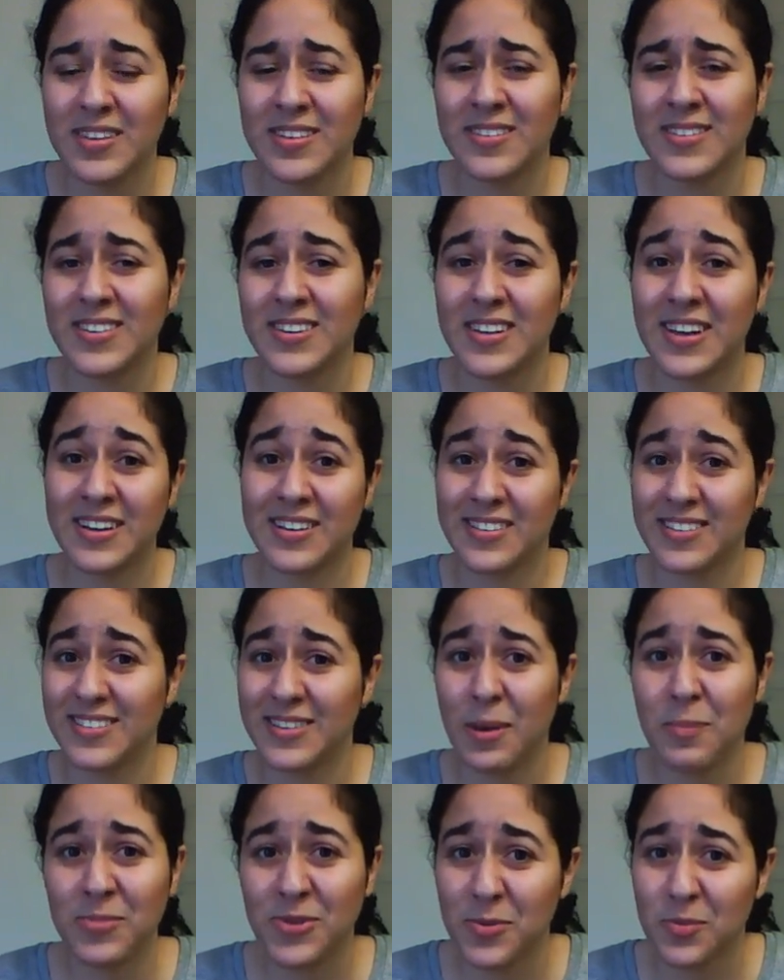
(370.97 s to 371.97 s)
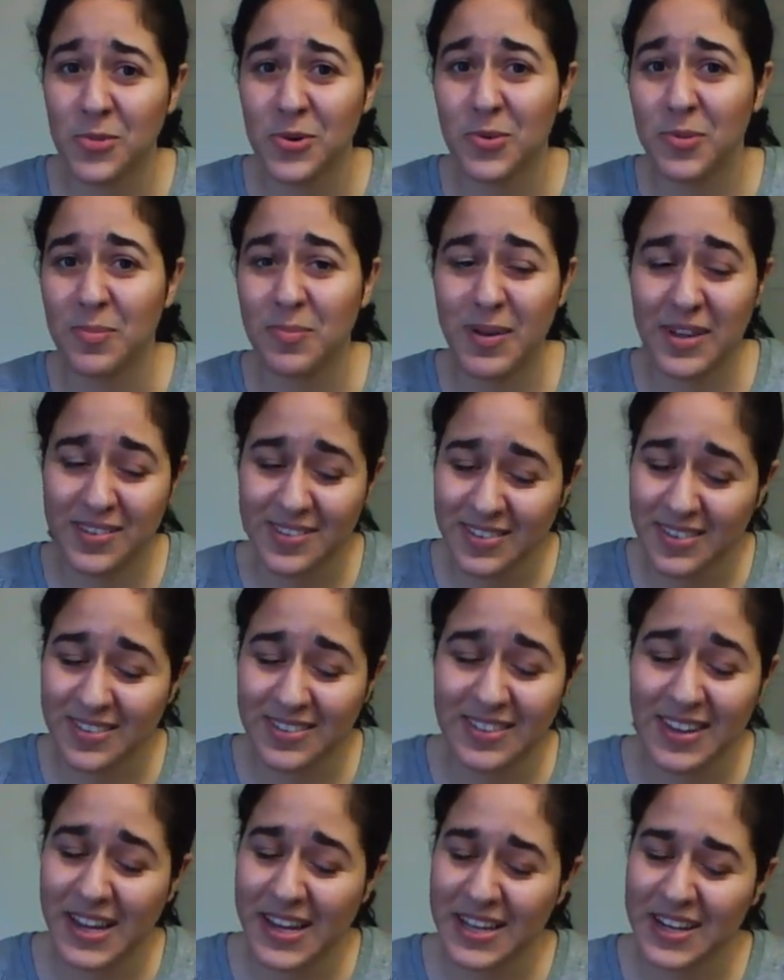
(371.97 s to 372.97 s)
isn't acceptable by
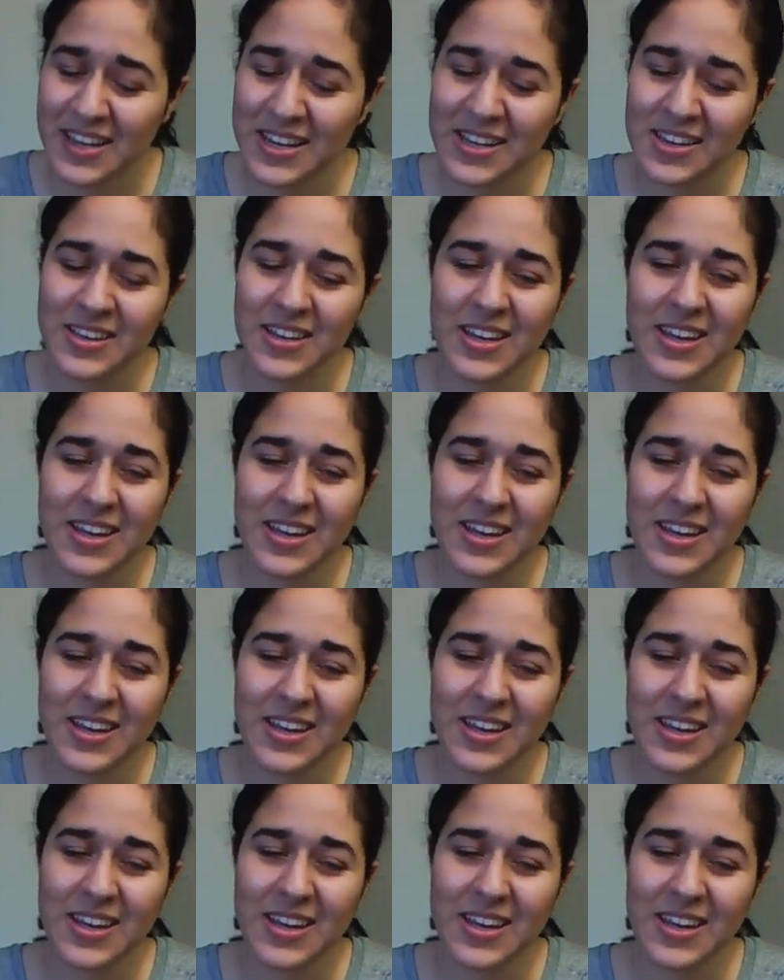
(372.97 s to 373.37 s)
society.